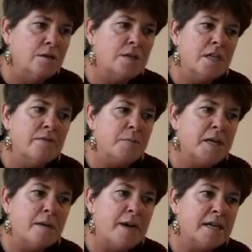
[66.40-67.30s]
you can even
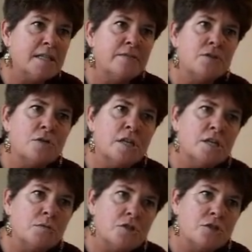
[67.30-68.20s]
become active in
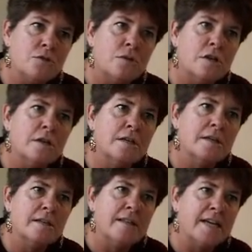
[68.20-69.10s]
trying to restore
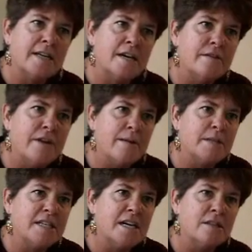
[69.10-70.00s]
that kind of
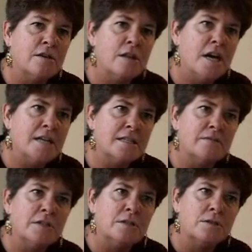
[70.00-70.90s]
habitat. There are lots
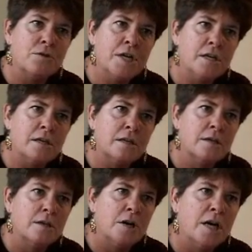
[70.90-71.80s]
of little creek
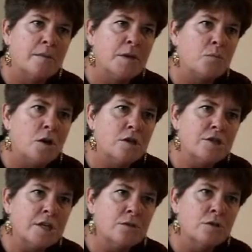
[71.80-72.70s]
and
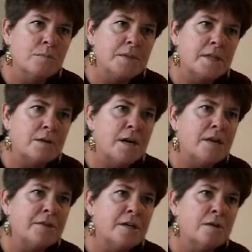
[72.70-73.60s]
watershed groups that are
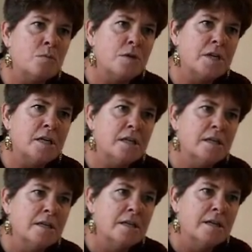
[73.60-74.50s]
out there
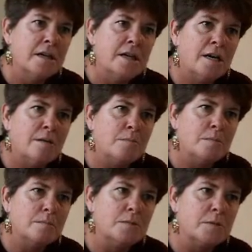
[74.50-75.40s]
working
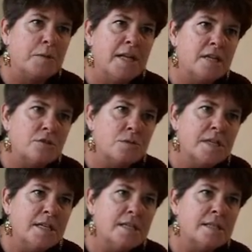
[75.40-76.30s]
to plant
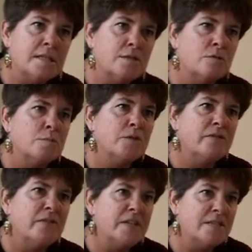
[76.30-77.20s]
trees and to
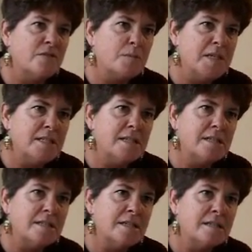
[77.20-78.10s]
remove invasive
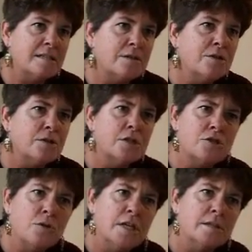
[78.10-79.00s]
species, and so you
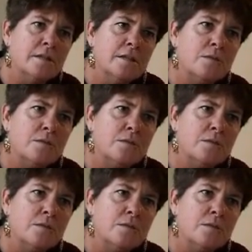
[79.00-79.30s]
can join